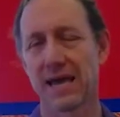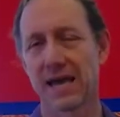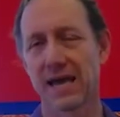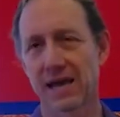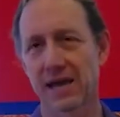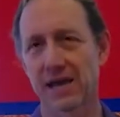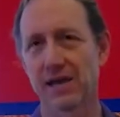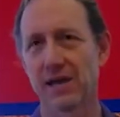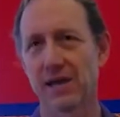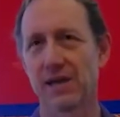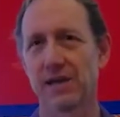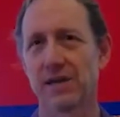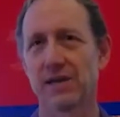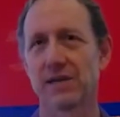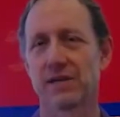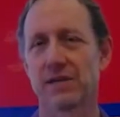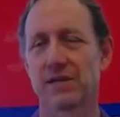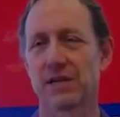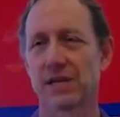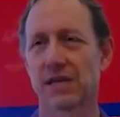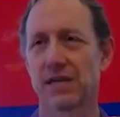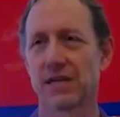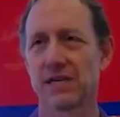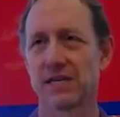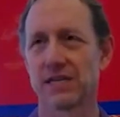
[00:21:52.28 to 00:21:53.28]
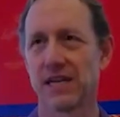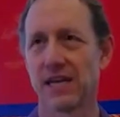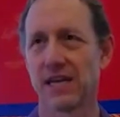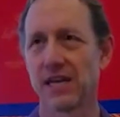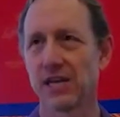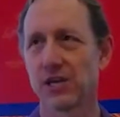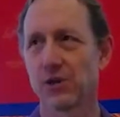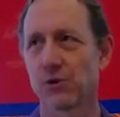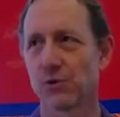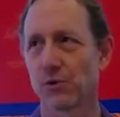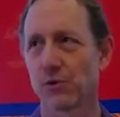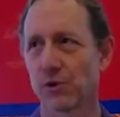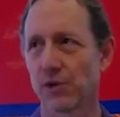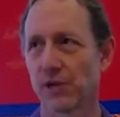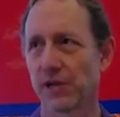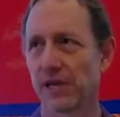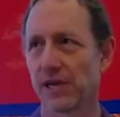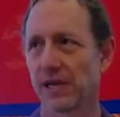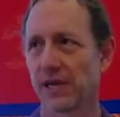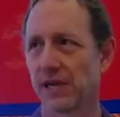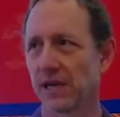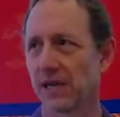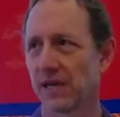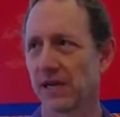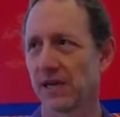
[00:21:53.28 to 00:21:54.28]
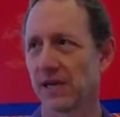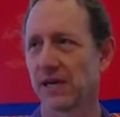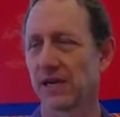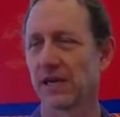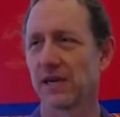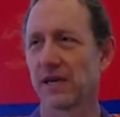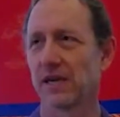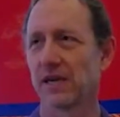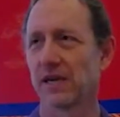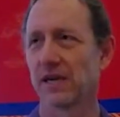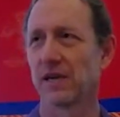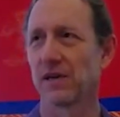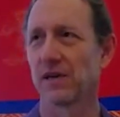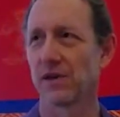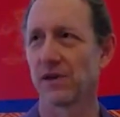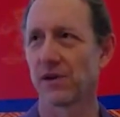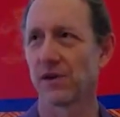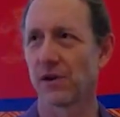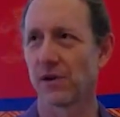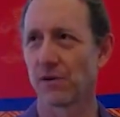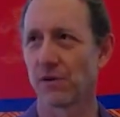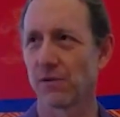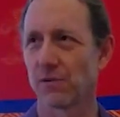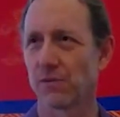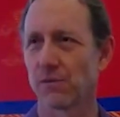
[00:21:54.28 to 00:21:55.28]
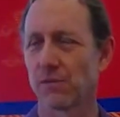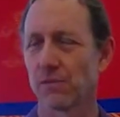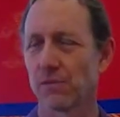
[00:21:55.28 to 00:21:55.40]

And to continually you know,